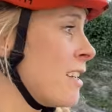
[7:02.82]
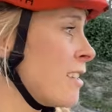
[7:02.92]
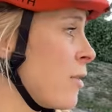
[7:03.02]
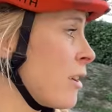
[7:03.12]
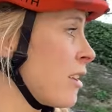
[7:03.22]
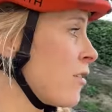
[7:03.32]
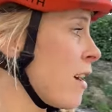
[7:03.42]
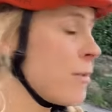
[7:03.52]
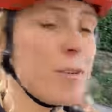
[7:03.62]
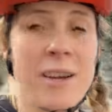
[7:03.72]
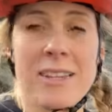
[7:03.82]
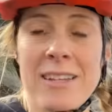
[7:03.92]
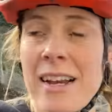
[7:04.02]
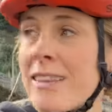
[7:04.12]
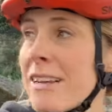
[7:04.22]
So we're gonna grab a quick
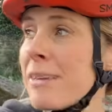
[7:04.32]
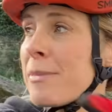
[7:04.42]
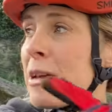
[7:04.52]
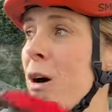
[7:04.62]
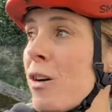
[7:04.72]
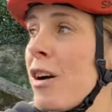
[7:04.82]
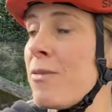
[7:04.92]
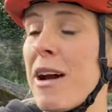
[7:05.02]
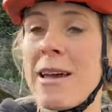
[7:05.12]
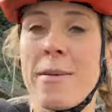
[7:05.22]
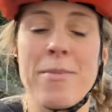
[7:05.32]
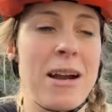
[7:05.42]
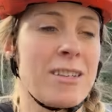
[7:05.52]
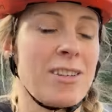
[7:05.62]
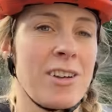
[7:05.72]
snack, then be on our way
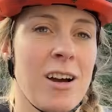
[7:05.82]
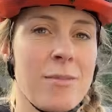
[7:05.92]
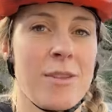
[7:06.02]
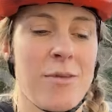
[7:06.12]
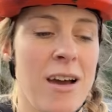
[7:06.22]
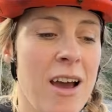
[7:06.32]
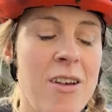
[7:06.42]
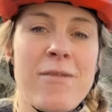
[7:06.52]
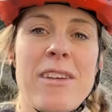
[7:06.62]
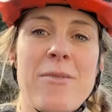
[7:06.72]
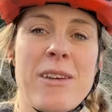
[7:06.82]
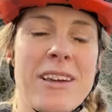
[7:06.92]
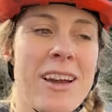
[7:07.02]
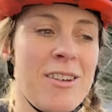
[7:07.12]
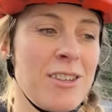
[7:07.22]
back to Dartmouth, where hopefully we can
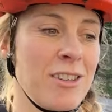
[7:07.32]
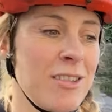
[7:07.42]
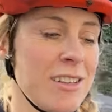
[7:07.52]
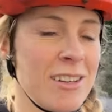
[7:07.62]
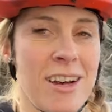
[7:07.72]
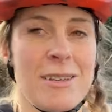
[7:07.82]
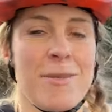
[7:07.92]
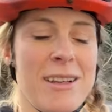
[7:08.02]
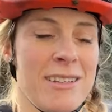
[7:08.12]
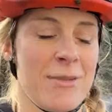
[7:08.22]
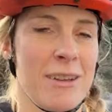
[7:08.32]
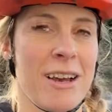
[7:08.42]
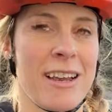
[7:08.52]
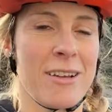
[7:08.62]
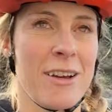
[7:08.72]
go to this nice place that we
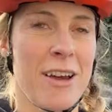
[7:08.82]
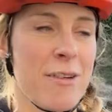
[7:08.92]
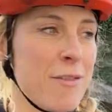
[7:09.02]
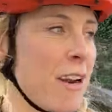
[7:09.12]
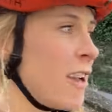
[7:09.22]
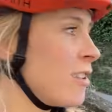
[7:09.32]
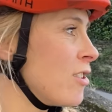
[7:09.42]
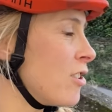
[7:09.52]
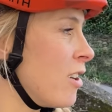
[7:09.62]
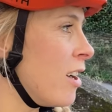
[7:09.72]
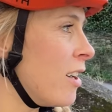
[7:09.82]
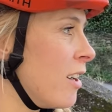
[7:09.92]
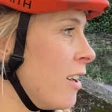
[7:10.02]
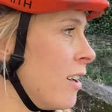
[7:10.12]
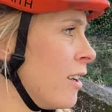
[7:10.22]
like for lunch.
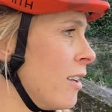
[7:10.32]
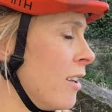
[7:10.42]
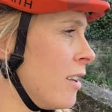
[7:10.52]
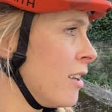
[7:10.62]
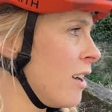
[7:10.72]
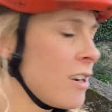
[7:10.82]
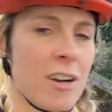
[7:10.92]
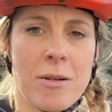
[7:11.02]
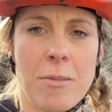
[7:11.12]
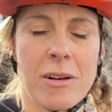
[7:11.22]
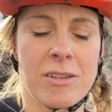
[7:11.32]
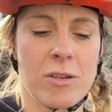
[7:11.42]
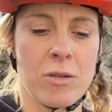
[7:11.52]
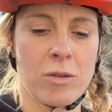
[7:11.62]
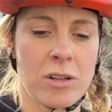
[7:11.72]
I can't remember what it's
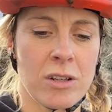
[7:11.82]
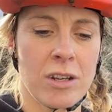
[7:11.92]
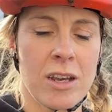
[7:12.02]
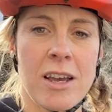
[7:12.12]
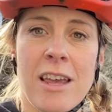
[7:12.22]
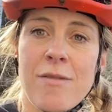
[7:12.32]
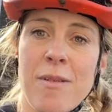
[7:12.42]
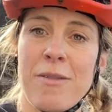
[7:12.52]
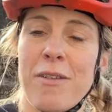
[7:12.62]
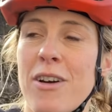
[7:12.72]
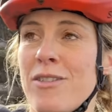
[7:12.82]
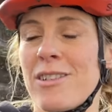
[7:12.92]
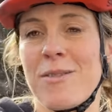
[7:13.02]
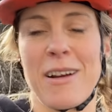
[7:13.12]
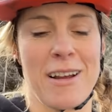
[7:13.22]
called. If my phone
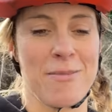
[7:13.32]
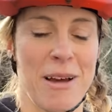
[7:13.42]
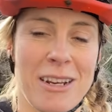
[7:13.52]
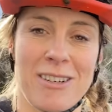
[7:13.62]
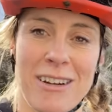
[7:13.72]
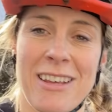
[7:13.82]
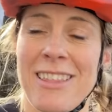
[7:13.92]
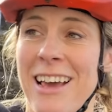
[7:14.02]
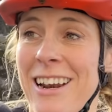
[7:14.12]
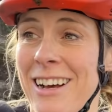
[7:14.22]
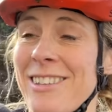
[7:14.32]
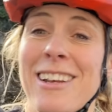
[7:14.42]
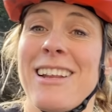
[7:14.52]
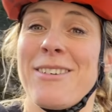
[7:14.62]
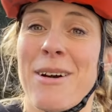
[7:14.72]
doesn't run out of battery, then I'll
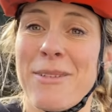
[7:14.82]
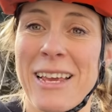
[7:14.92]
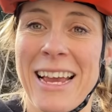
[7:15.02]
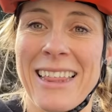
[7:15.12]
tell you when we get